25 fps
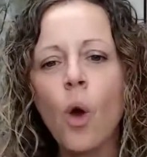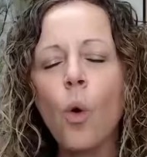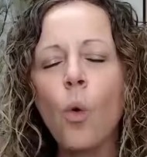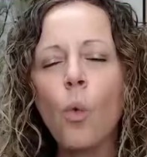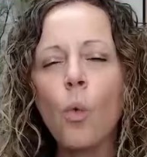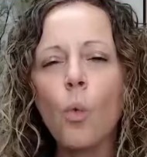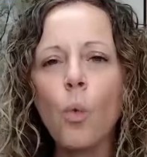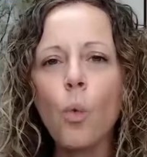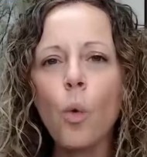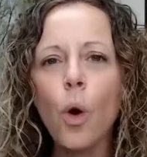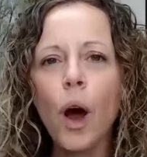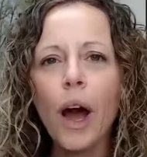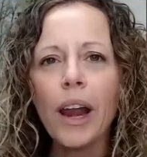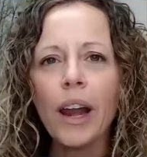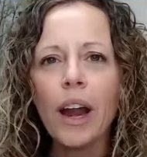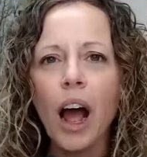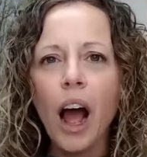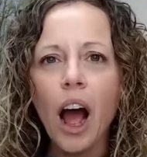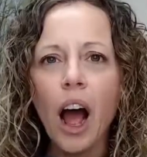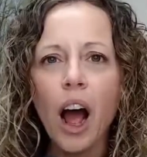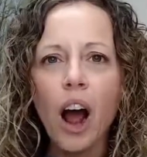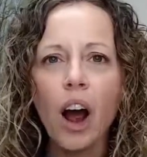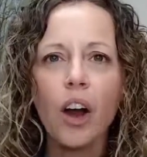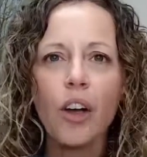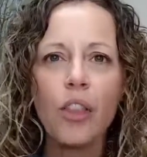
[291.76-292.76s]
What
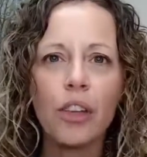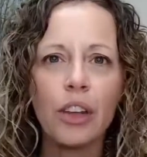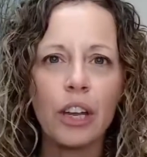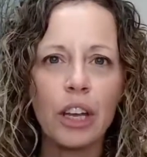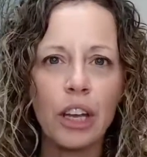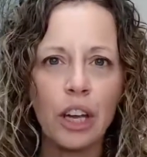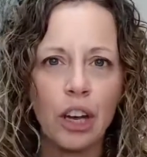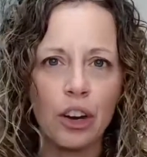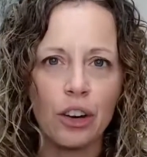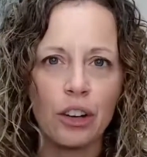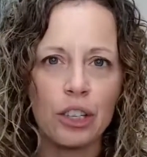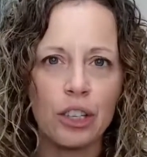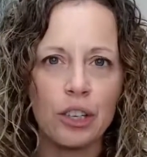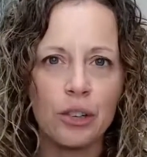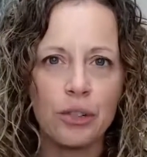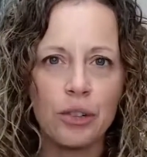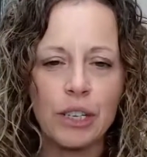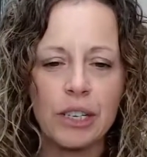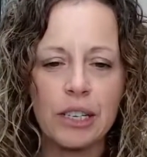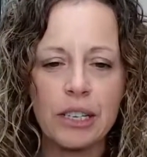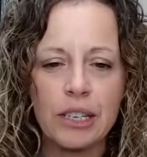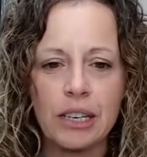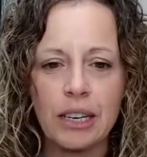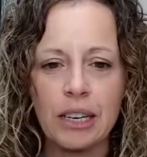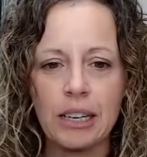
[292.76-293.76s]
are the
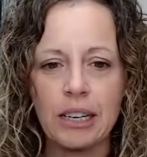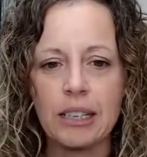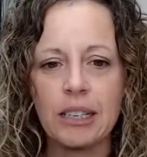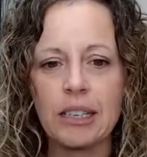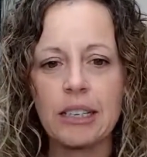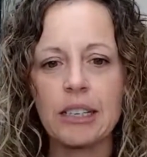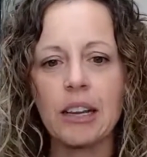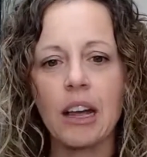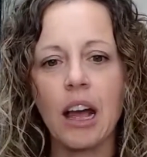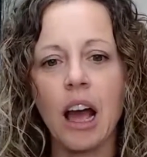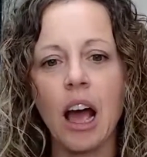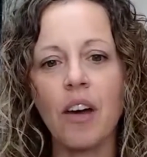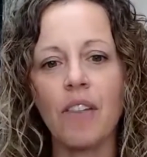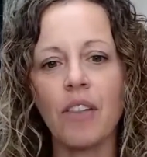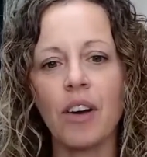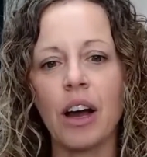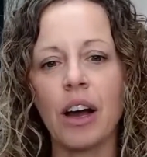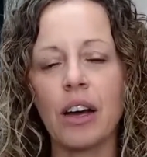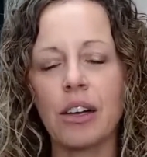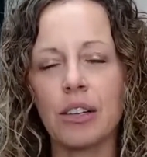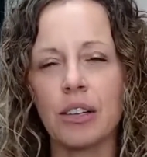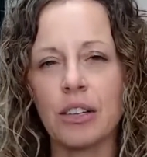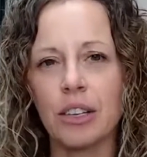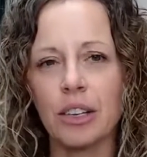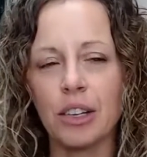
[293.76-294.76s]
characteristics of a
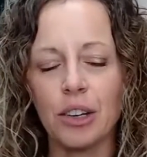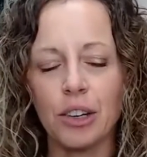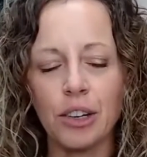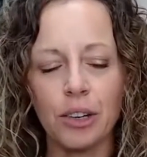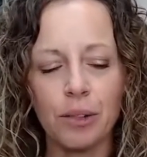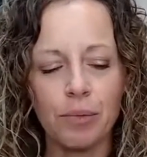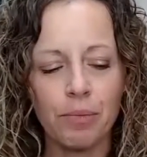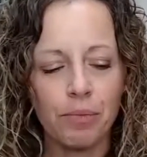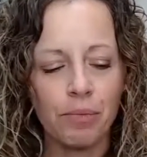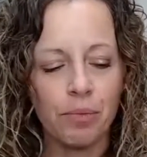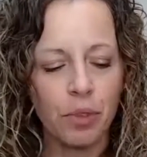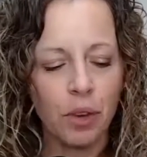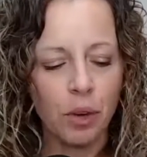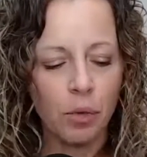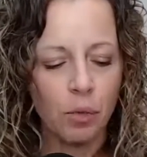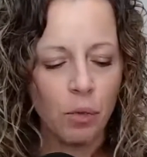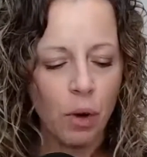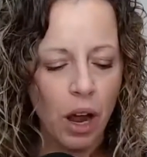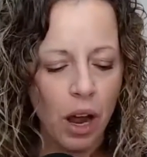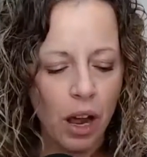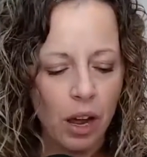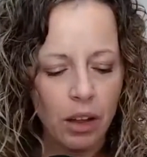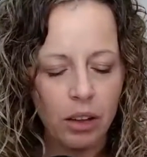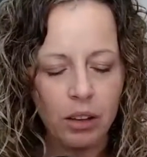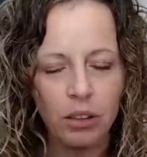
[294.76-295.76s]
hustler?
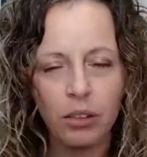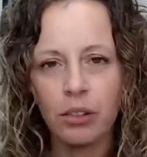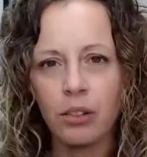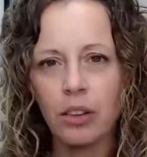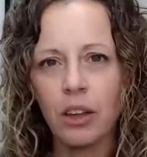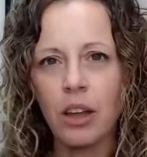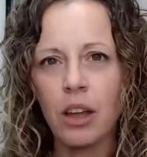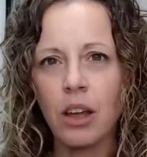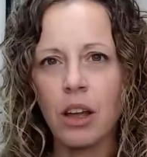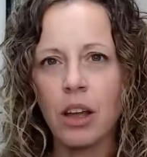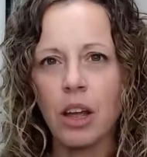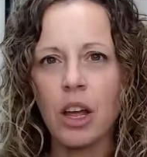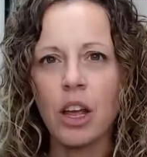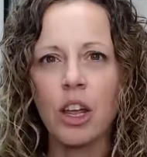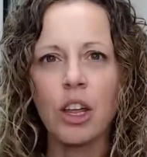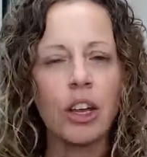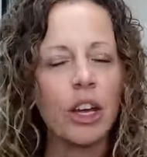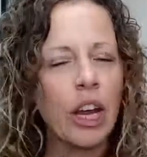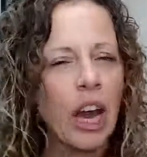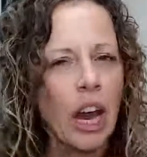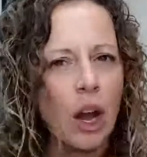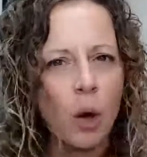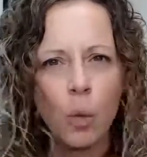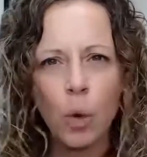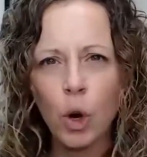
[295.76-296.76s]
Well, you
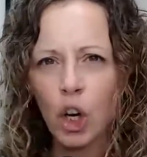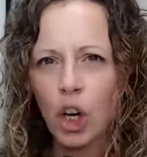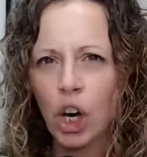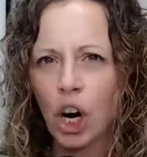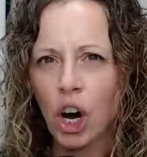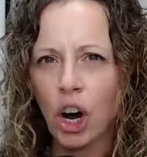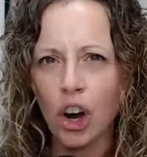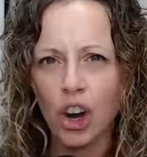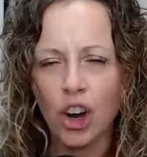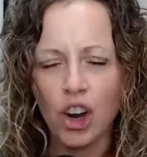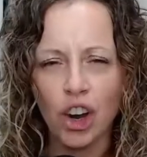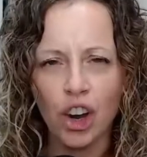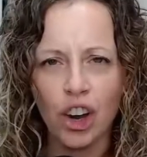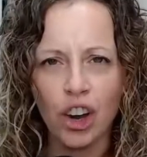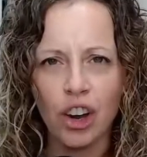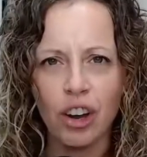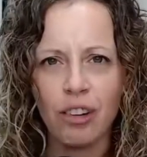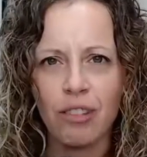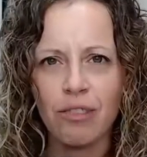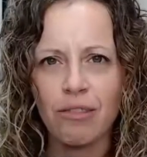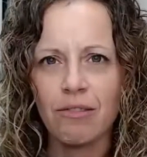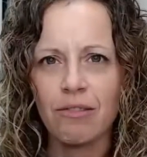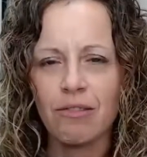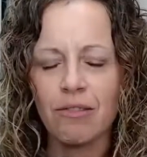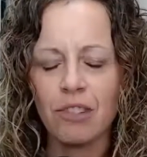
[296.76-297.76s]
got to work harder.
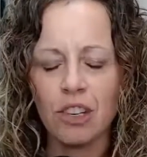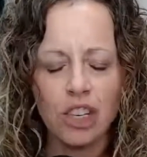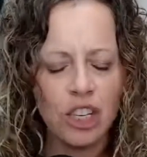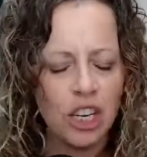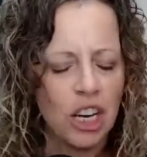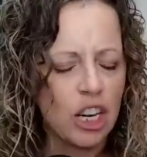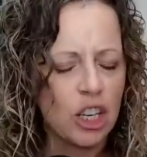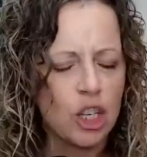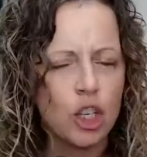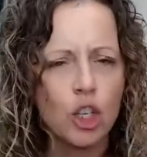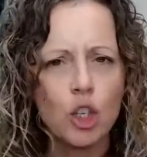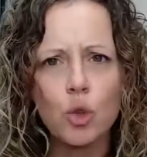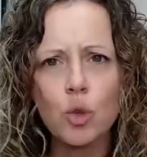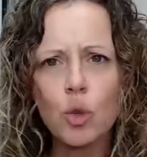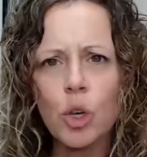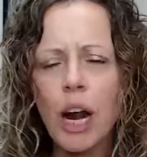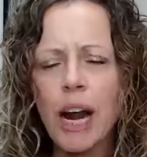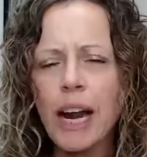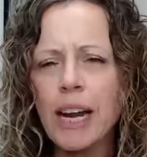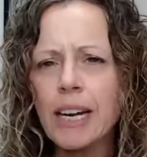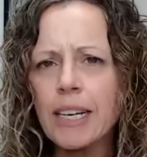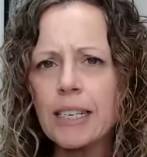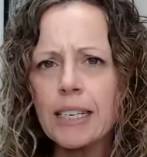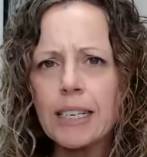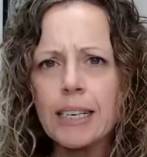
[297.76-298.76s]
You got to
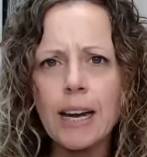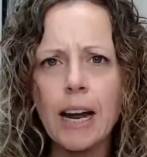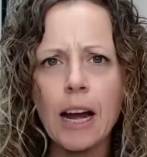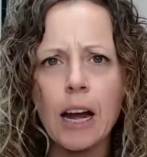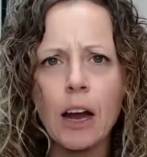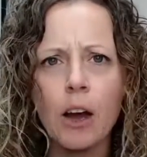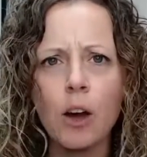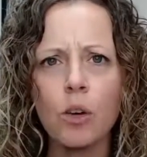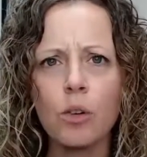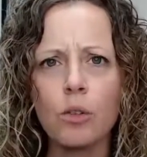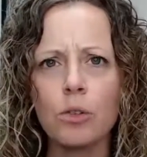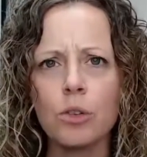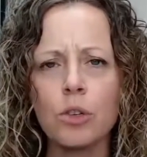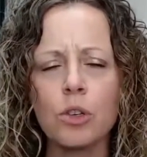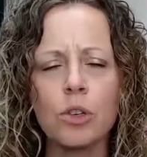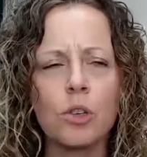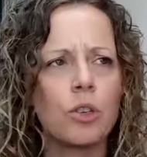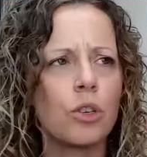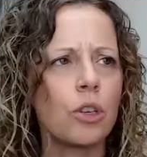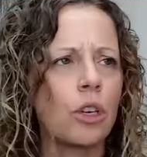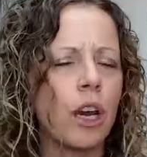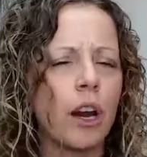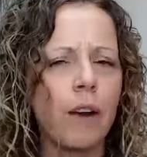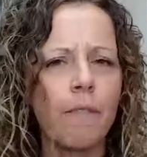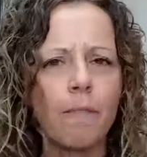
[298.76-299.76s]
grind it out.
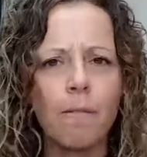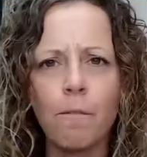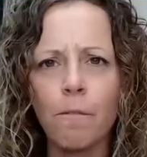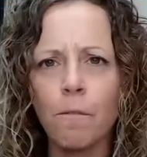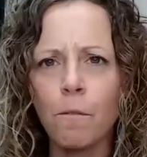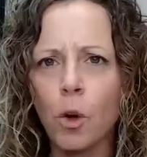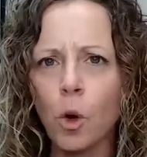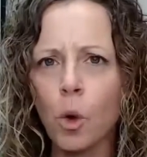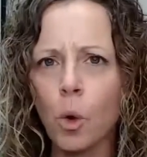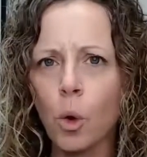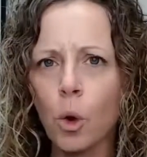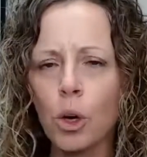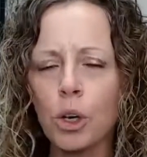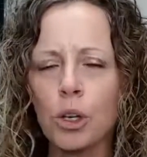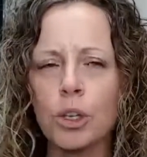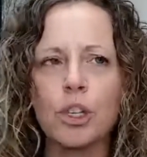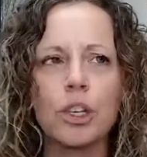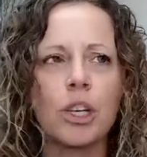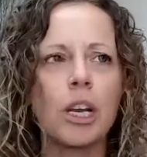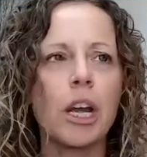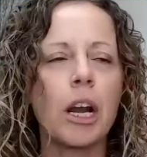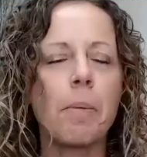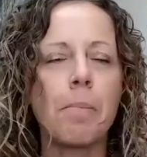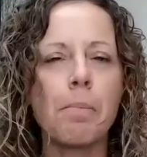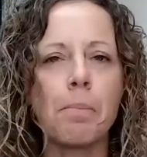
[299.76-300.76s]
You got to force.
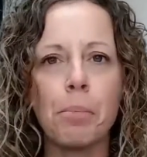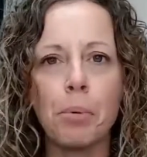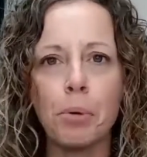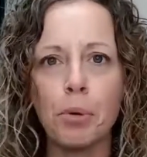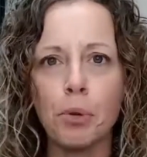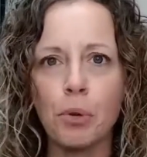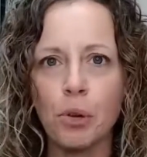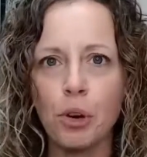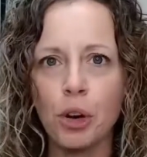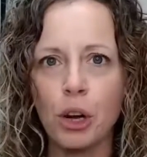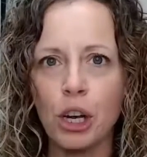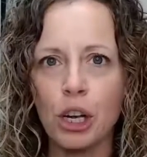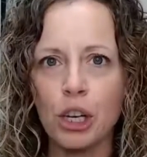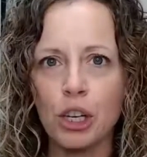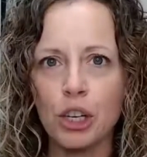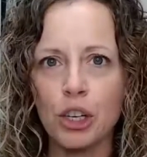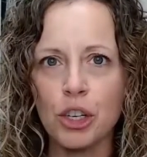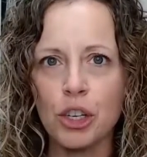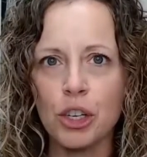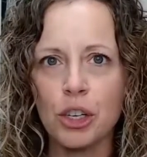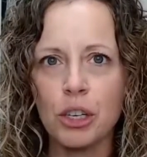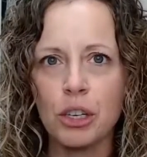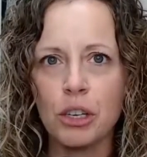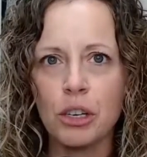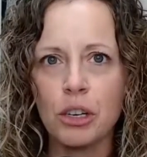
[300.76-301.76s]
You got to
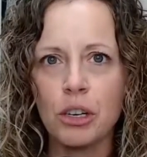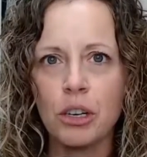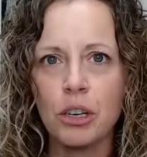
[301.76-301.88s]
push.